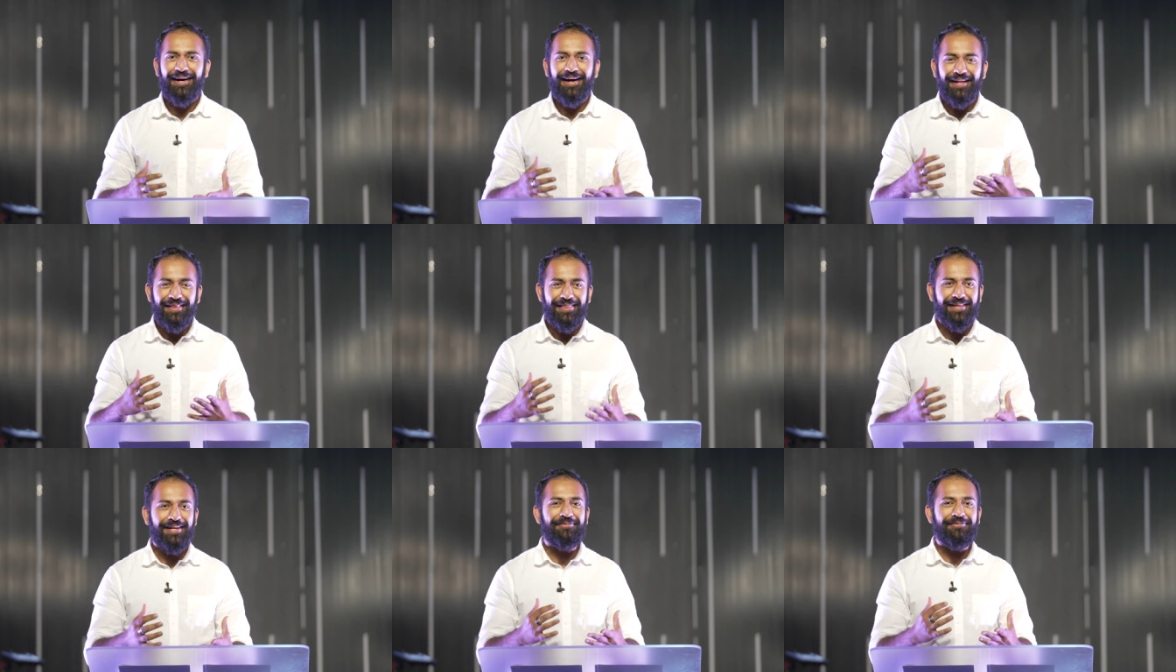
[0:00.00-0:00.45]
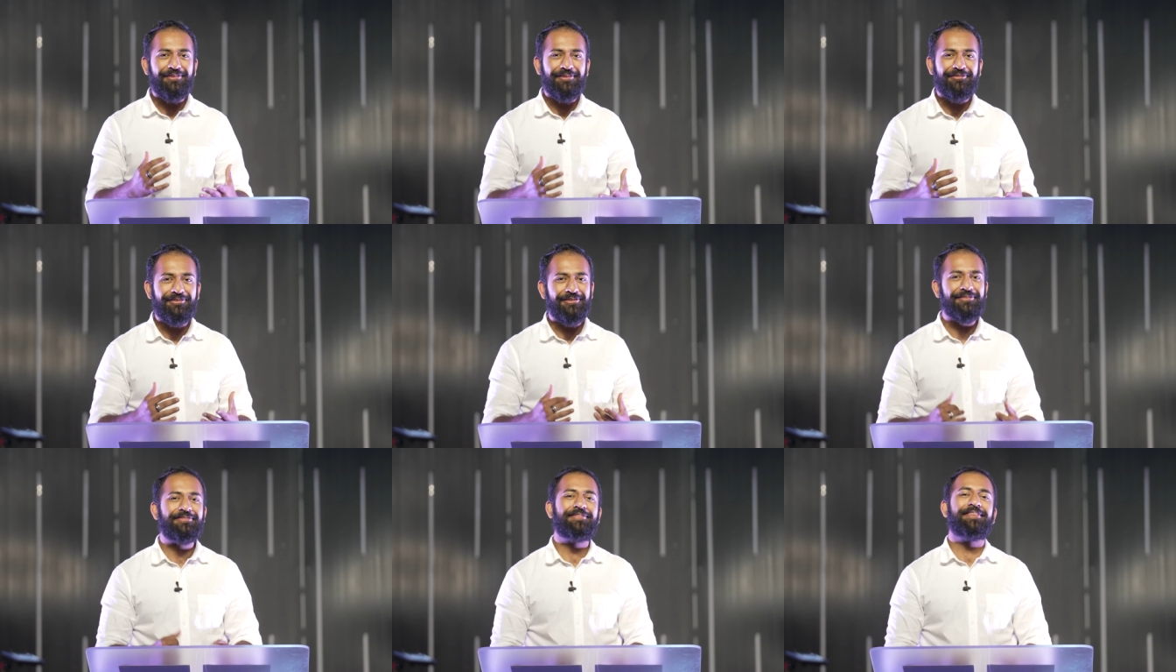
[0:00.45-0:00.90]

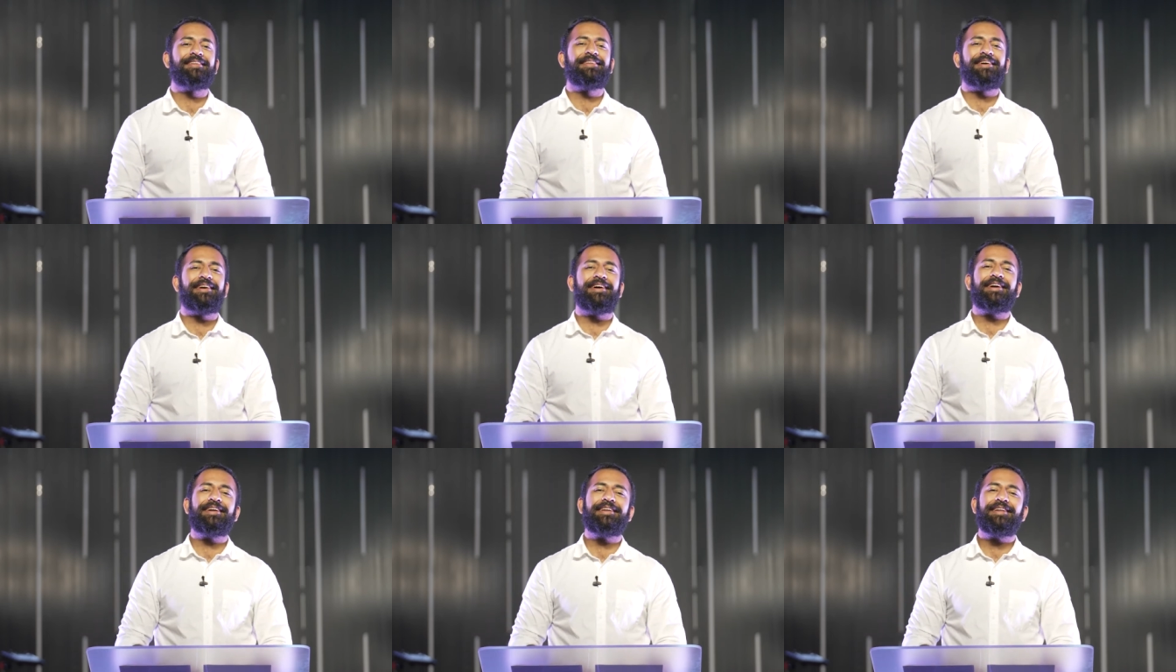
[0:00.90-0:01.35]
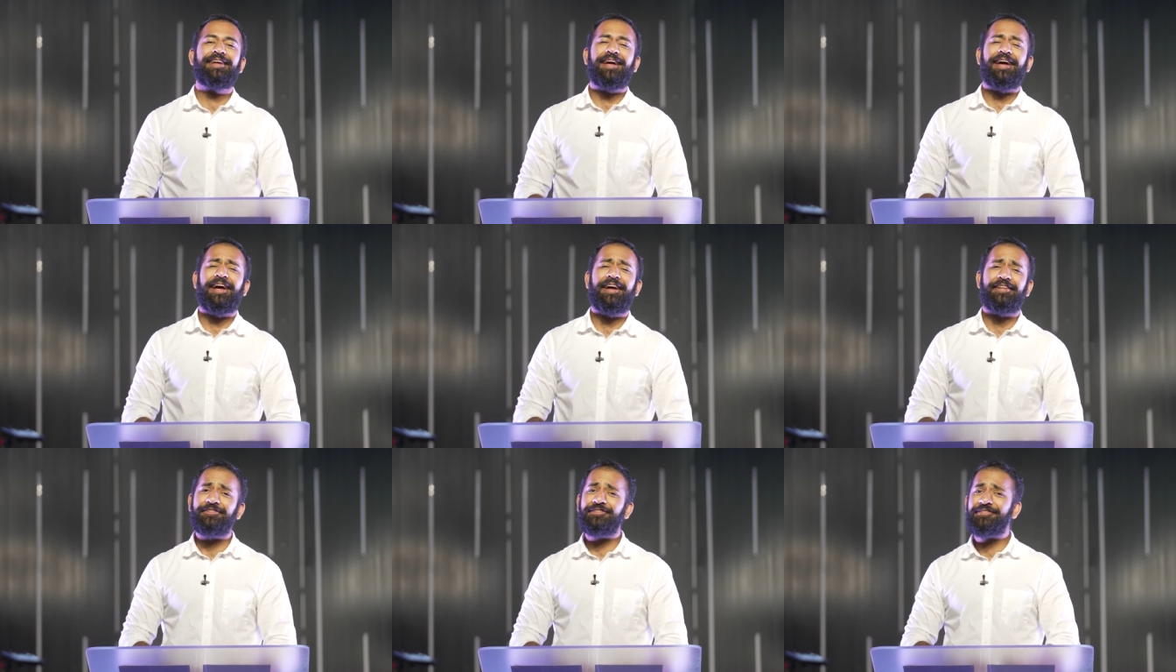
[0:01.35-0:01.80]
11.59
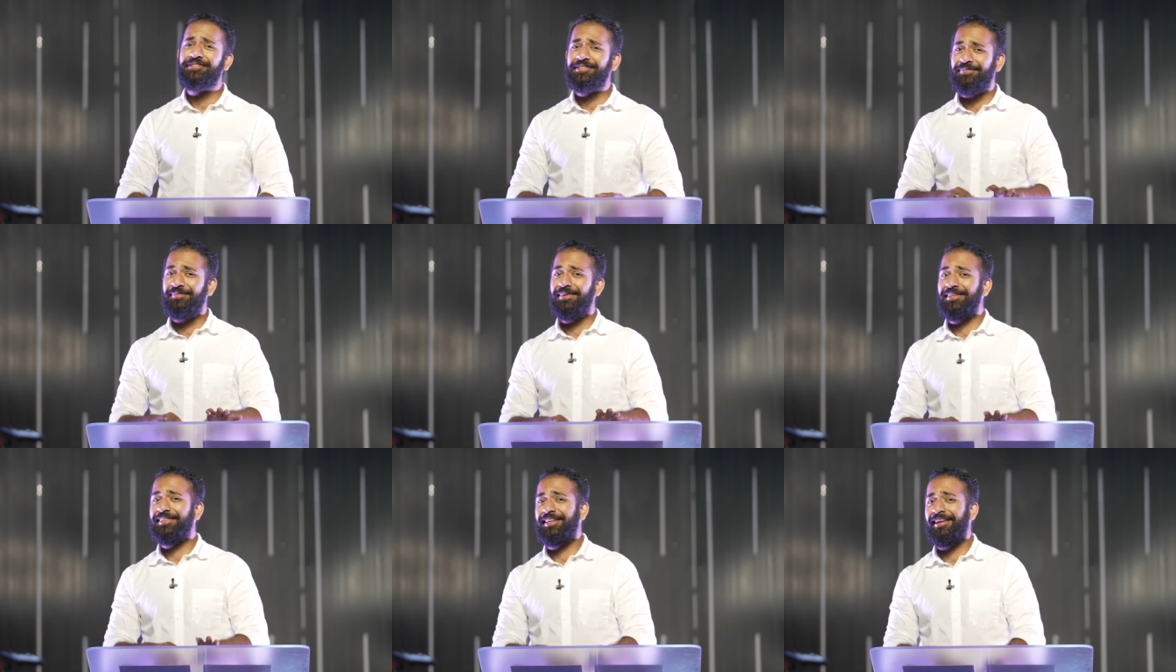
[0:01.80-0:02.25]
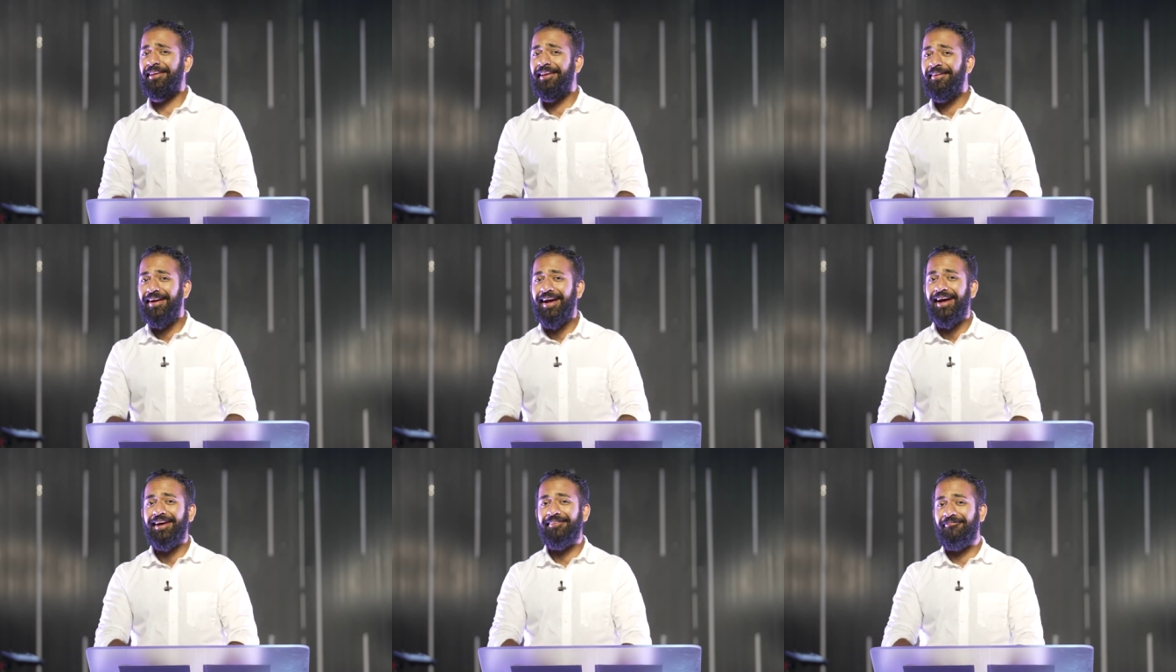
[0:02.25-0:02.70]
and you submit
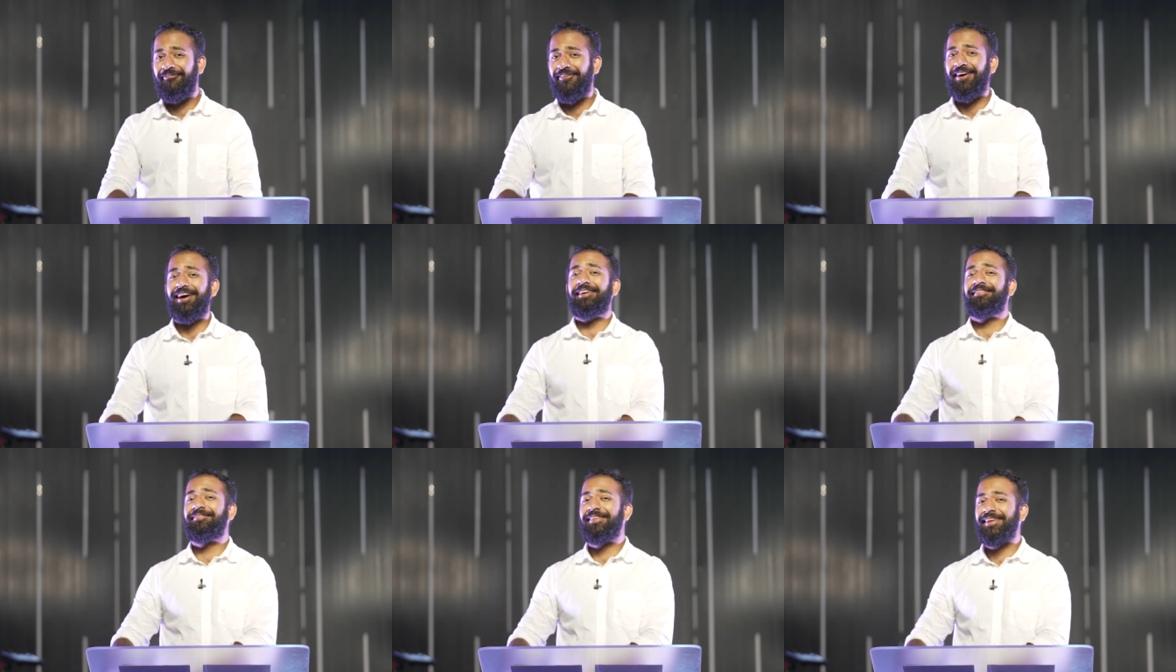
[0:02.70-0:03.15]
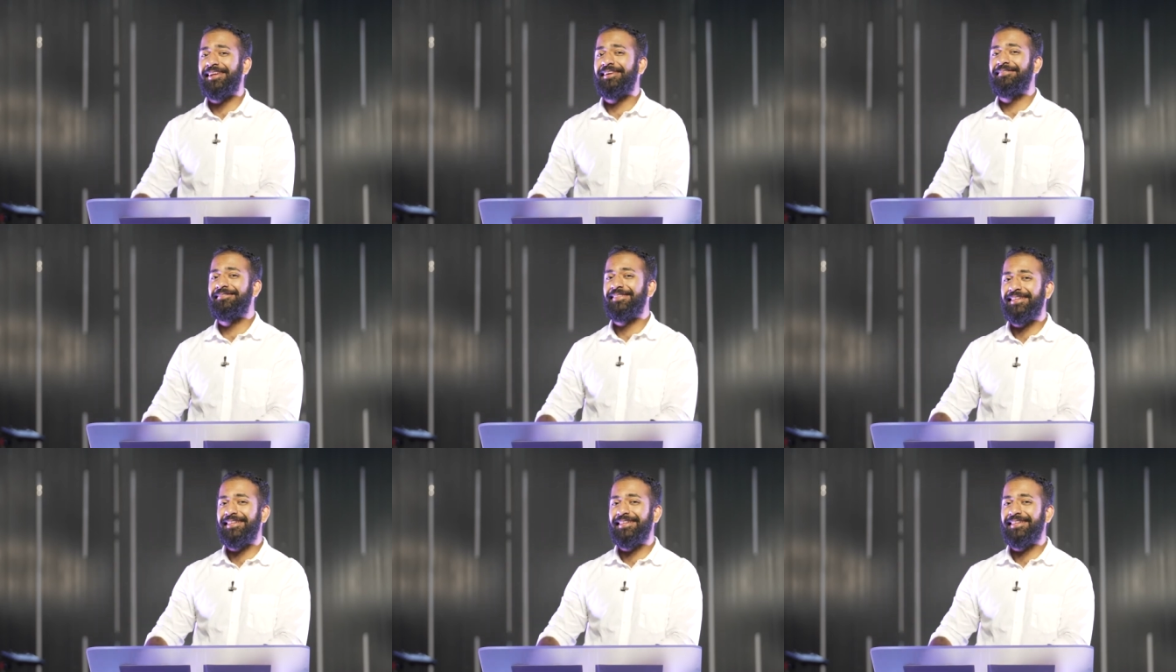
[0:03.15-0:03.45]
that at 5 a.m.